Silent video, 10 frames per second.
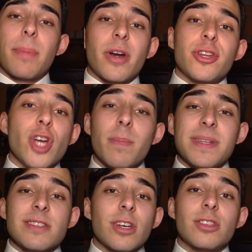But our job
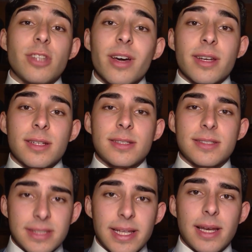is not done
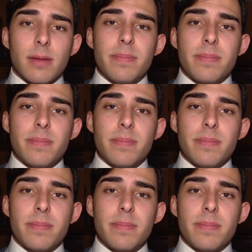still,